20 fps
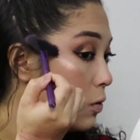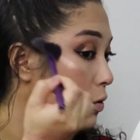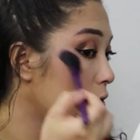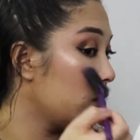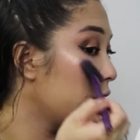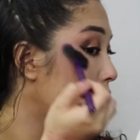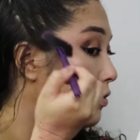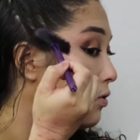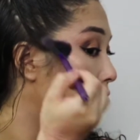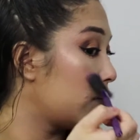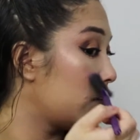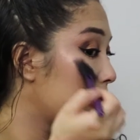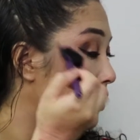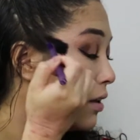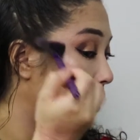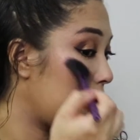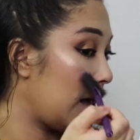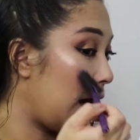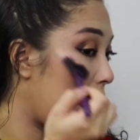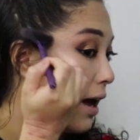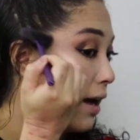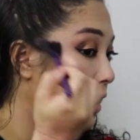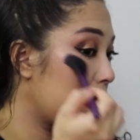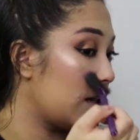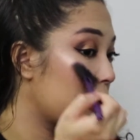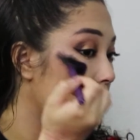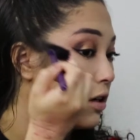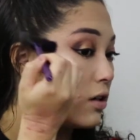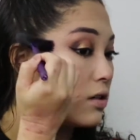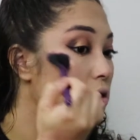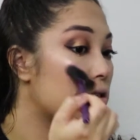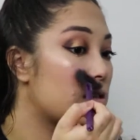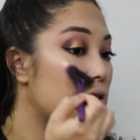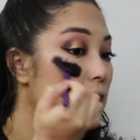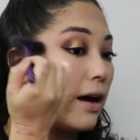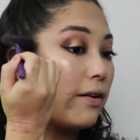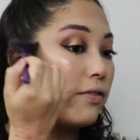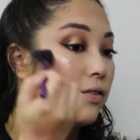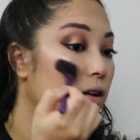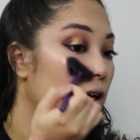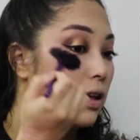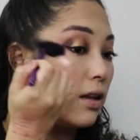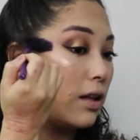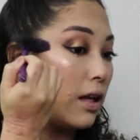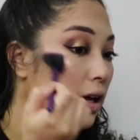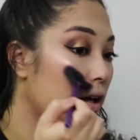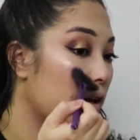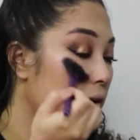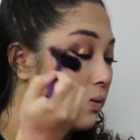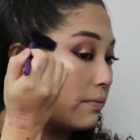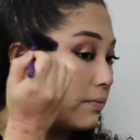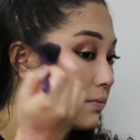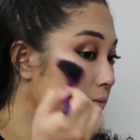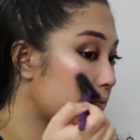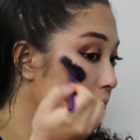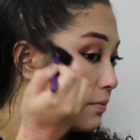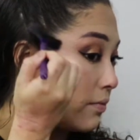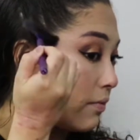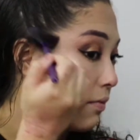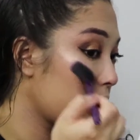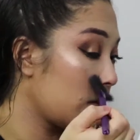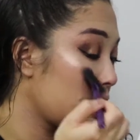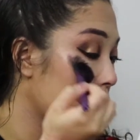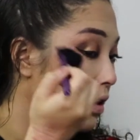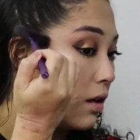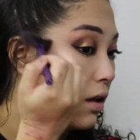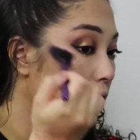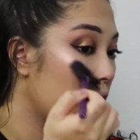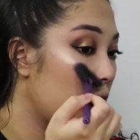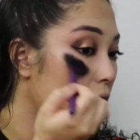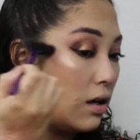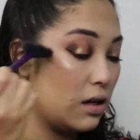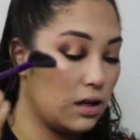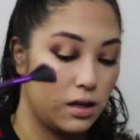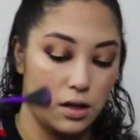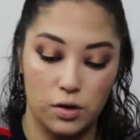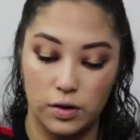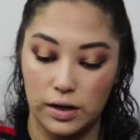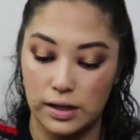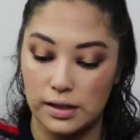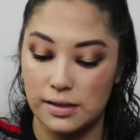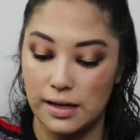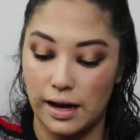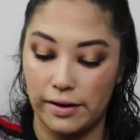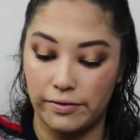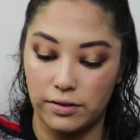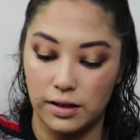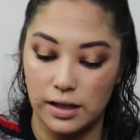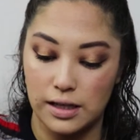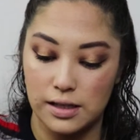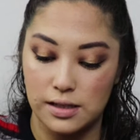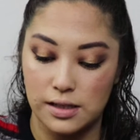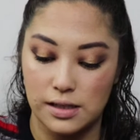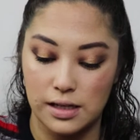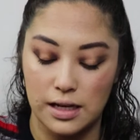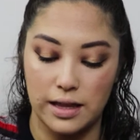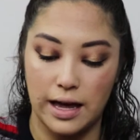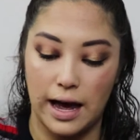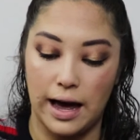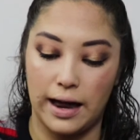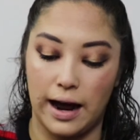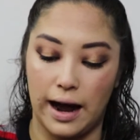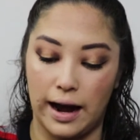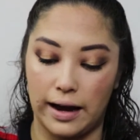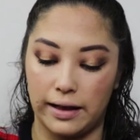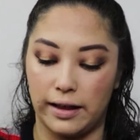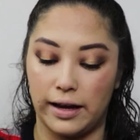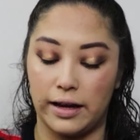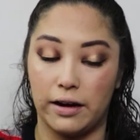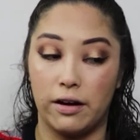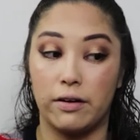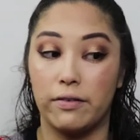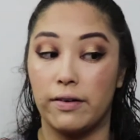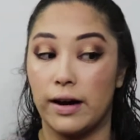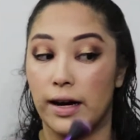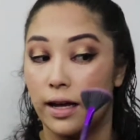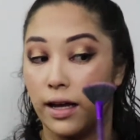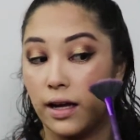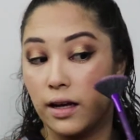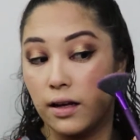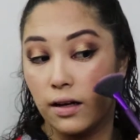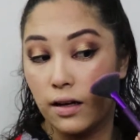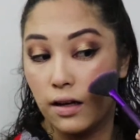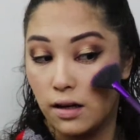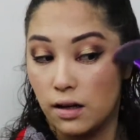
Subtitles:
Woof! Yeah, and there's definitely, you can definitely see that highlight already.